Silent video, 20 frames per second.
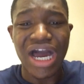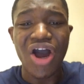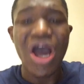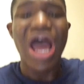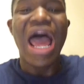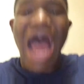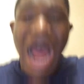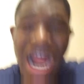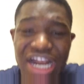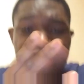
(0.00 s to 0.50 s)

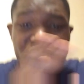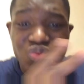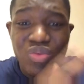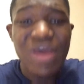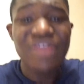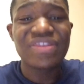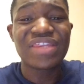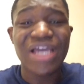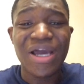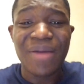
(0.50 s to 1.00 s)
out. And the
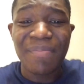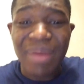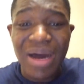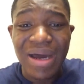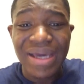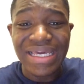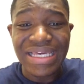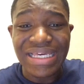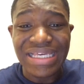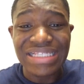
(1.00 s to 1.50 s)
worst thing
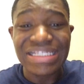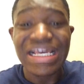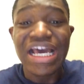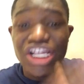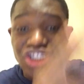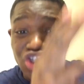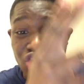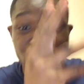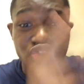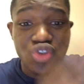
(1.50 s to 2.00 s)
about it is,
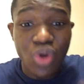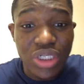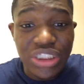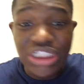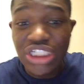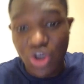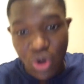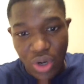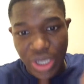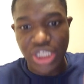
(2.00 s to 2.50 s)
the
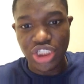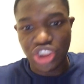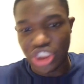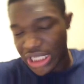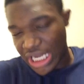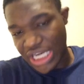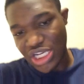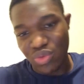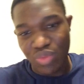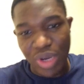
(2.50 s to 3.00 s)
Donny got
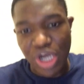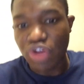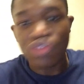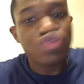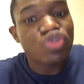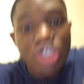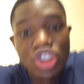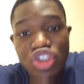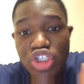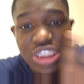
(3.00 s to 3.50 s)
injured and he went off.
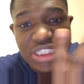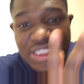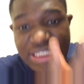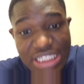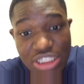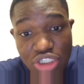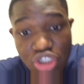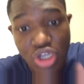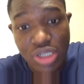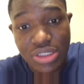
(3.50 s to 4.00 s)
So he just
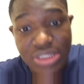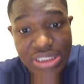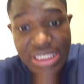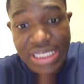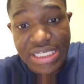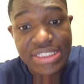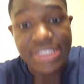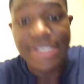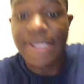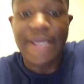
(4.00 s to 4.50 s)
did
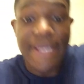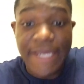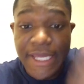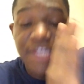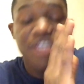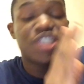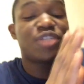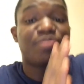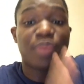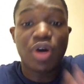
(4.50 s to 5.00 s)
nonsense.
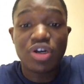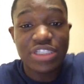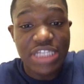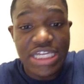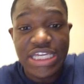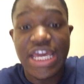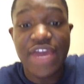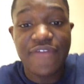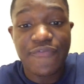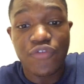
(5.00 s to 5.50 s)
He spotted
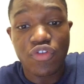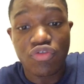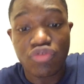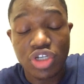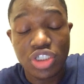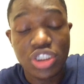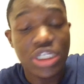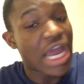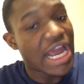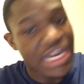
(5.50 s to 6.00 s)
the game for
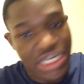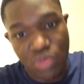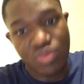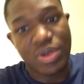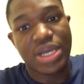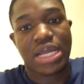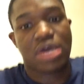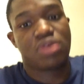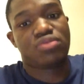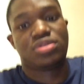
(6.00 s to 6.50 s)
us and he
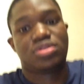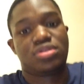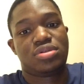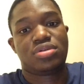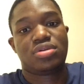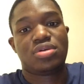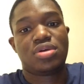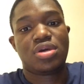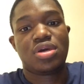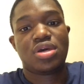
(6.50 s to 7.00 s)
went
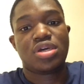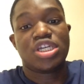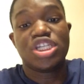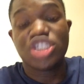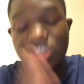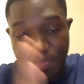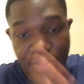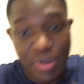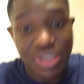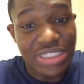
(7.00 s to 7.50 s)
out.
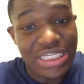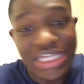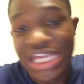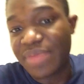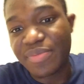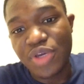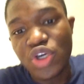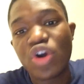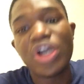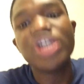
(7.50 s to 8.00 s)
He spotted the
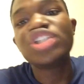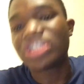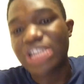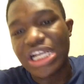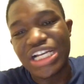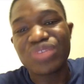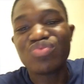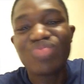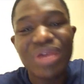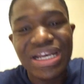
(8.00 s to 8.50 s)
game, he got injured
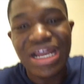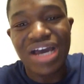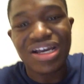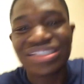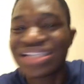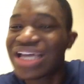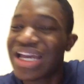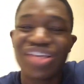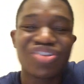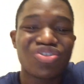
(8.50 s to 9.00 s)
and he went
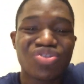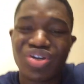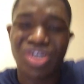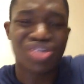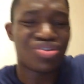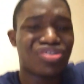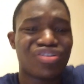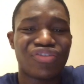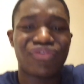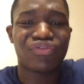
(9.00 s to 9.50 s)
out. Started
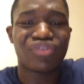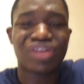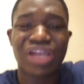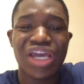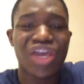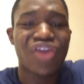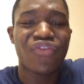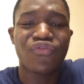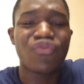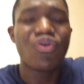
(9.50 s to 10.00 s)
going on the floor
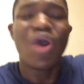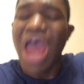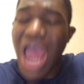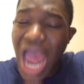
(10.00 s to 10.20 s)
like a fool.